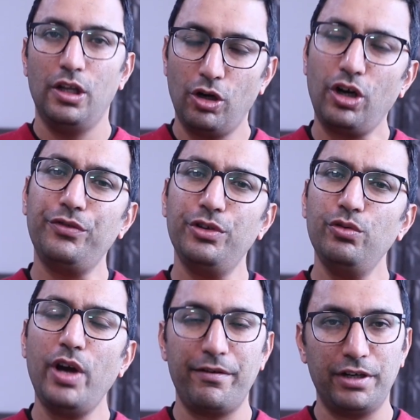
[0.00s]
lot of you
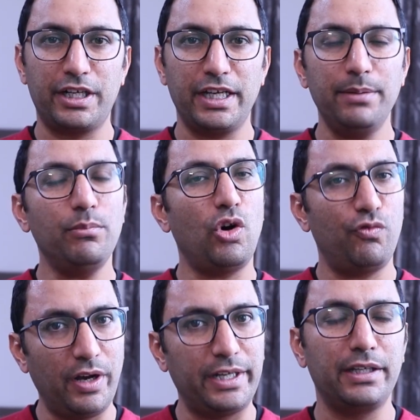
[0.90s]
have a dream
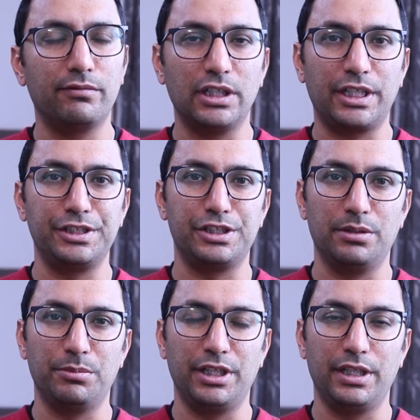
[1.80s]
of finding work in
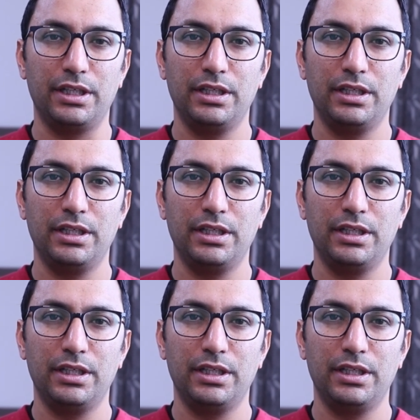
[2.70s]
Germany,